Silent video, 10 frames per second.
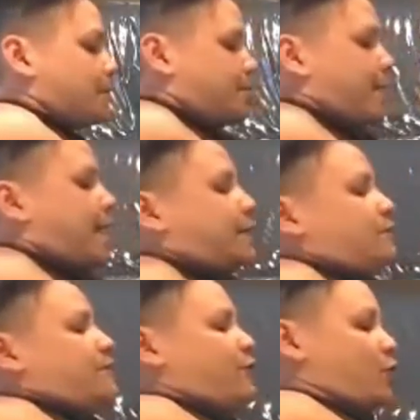back
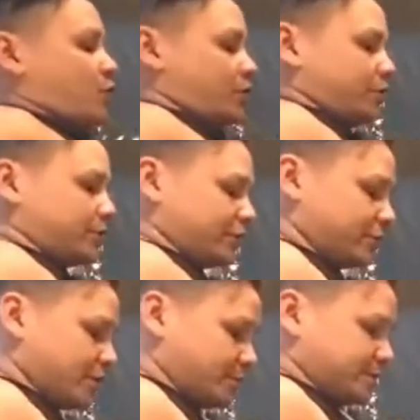and forth,
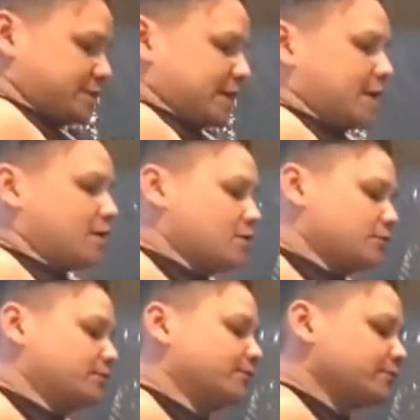up and
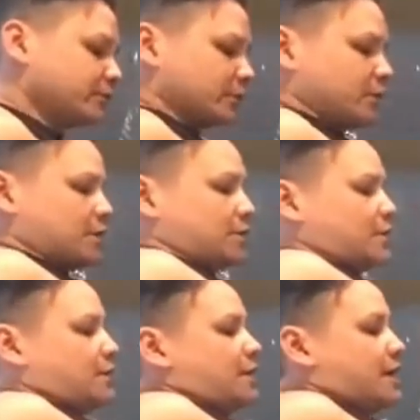down.
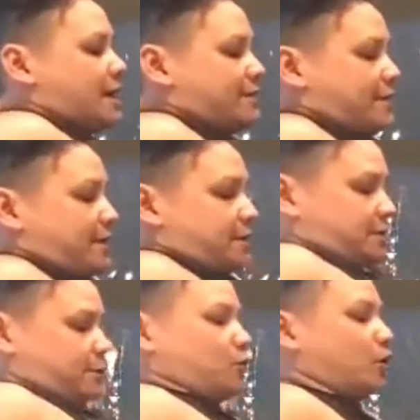And
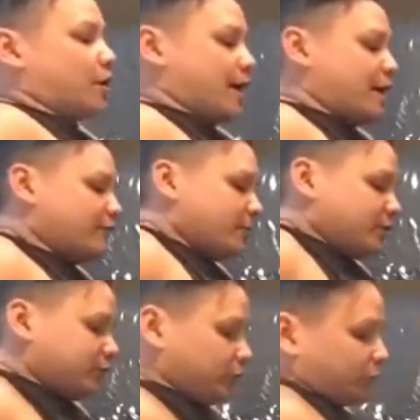then your calf
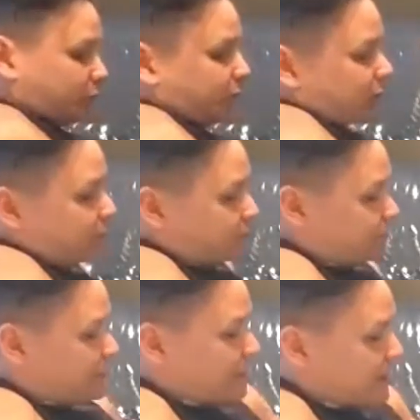muscles,
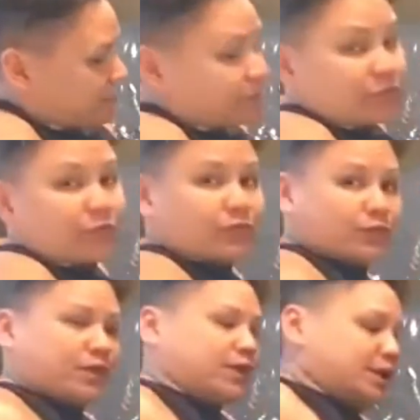they have
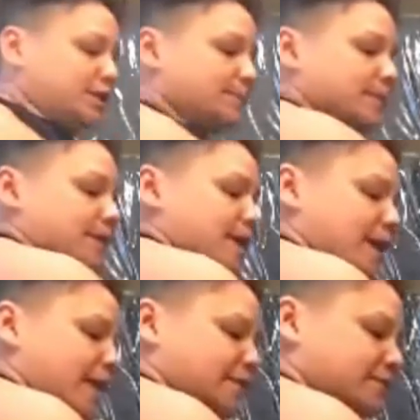3
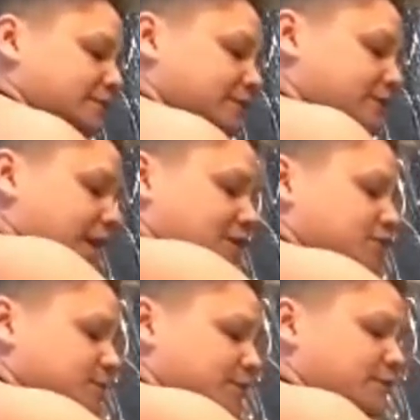heads of
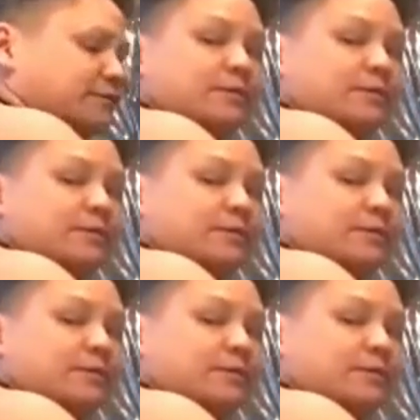attachments of